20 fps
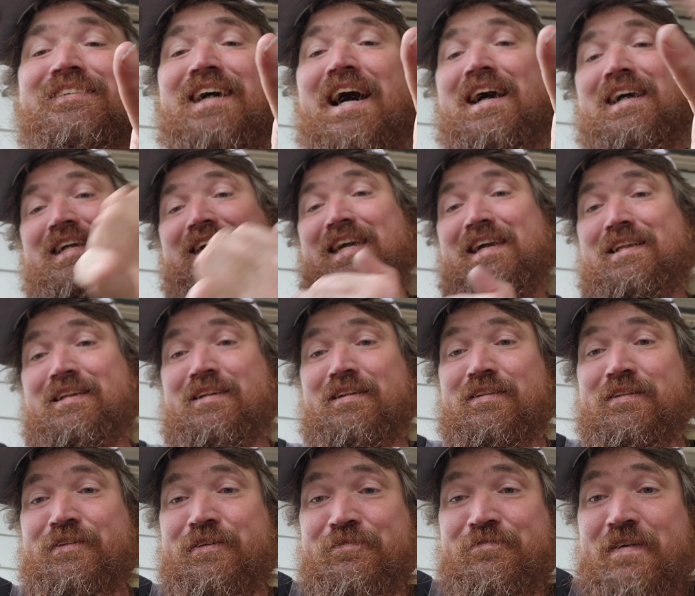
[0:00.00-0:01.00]
not getting
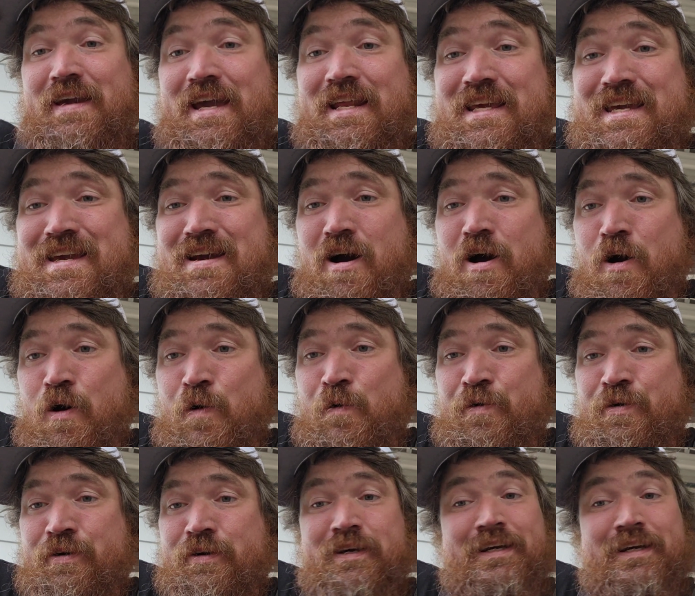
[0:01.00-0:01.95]
to the video.